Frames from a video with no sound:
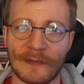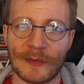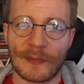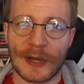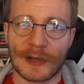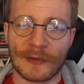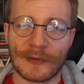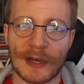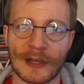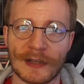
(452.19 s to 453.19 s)
for
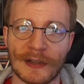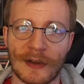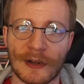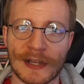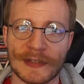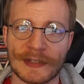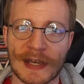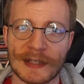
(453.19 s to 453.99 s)
Bakugan are easy to